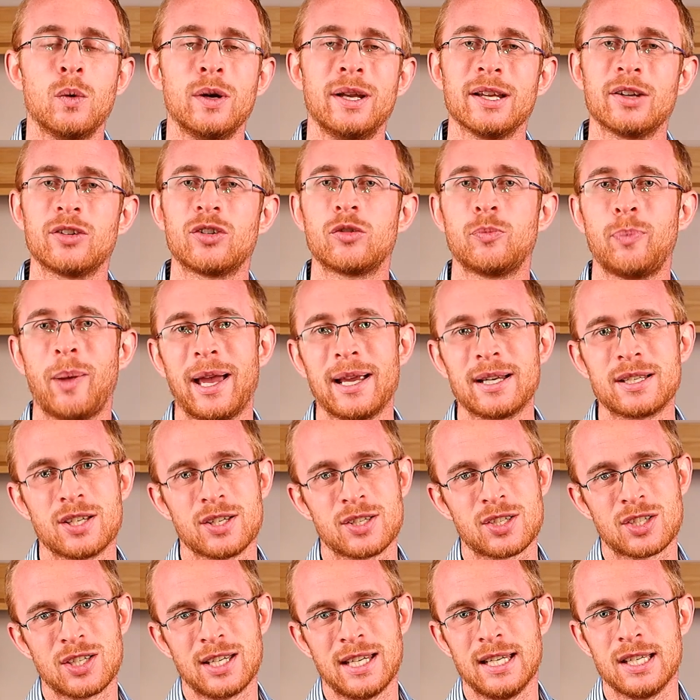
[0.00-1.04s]
would expect
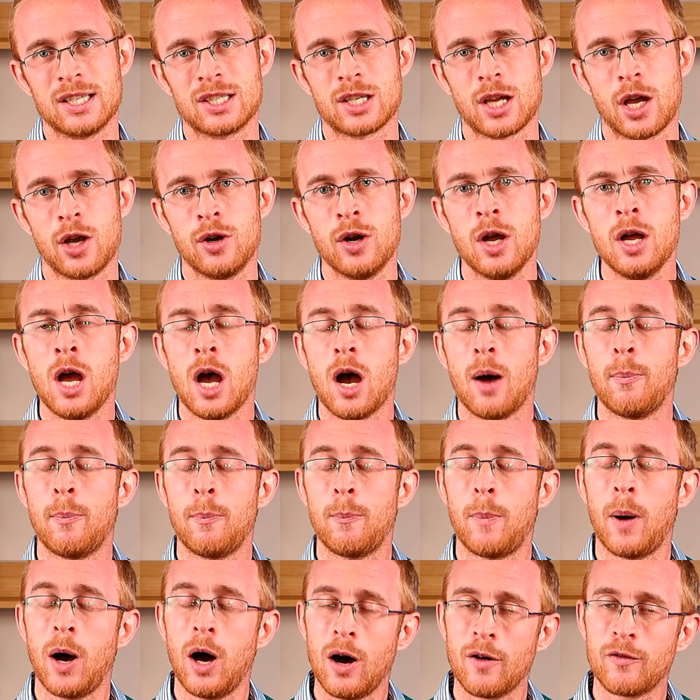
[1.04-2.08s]
to see. So
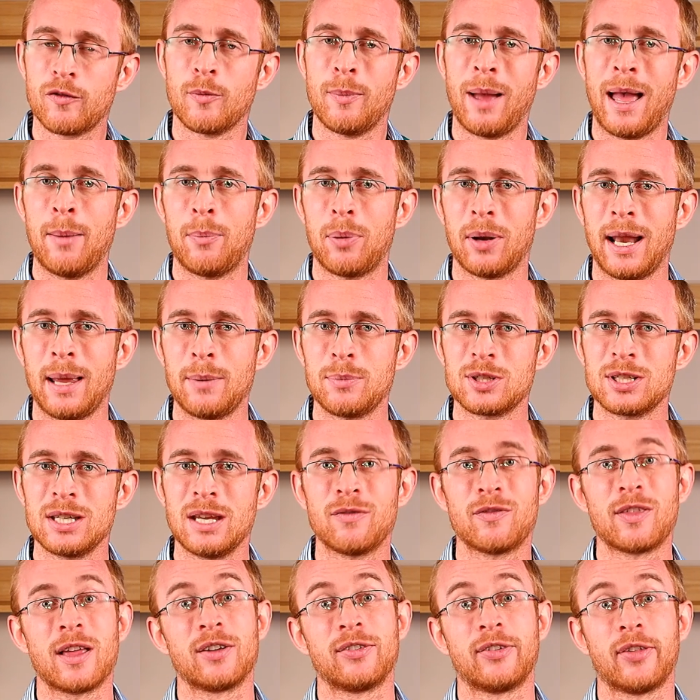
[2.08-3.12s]
apart from
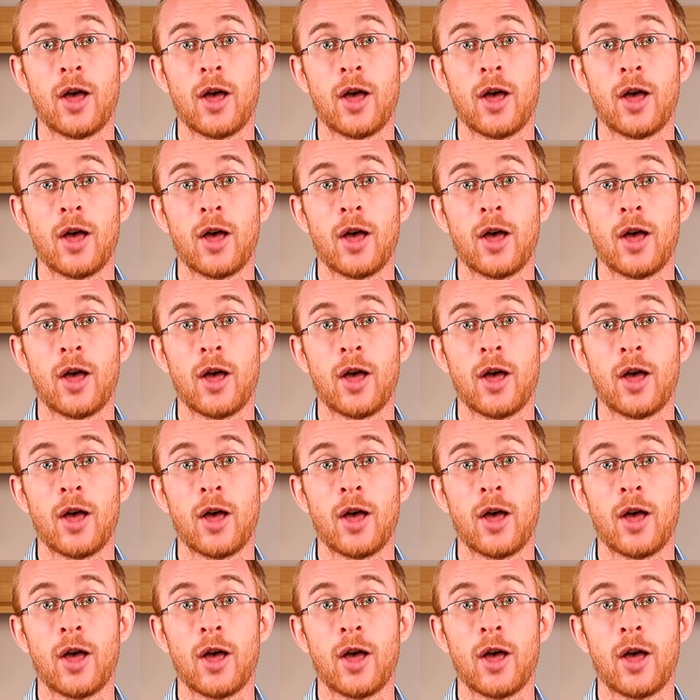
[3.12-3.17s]
epilepsy, if